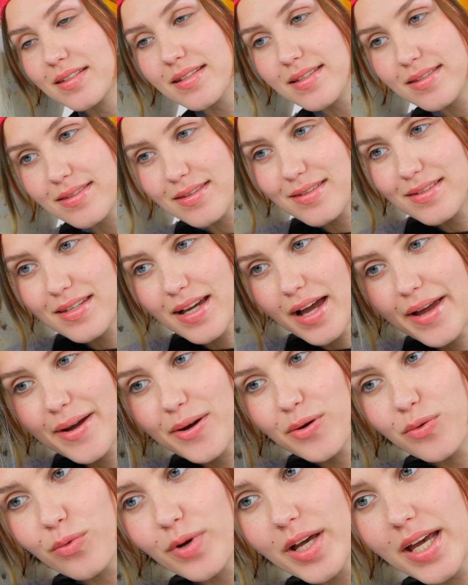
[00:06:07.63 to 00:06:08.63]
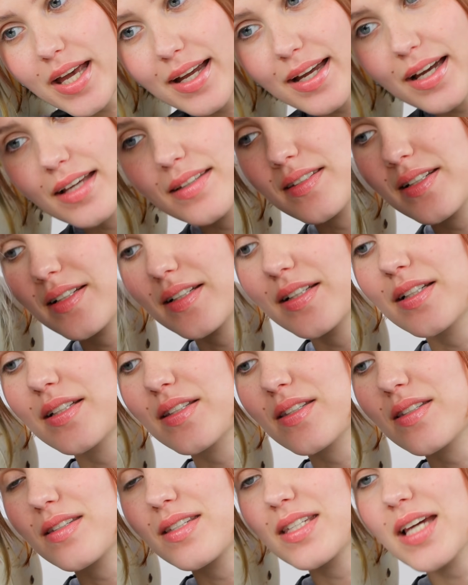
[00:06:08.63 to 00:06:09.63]
this entire wig until
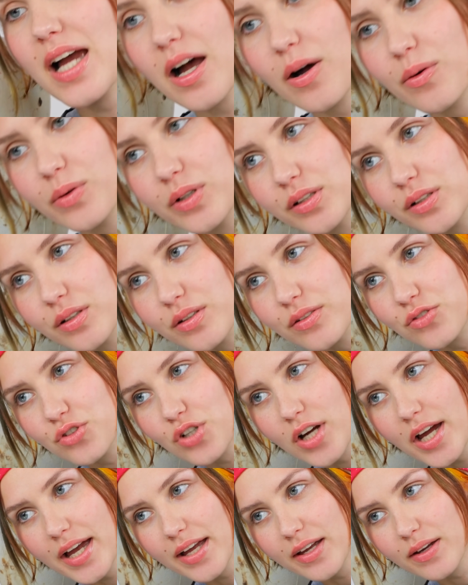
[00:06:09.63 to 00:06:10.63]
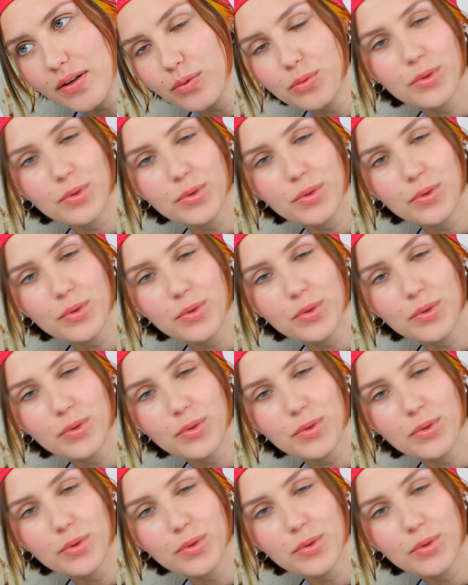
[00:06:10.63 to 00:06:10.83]
it's towel dry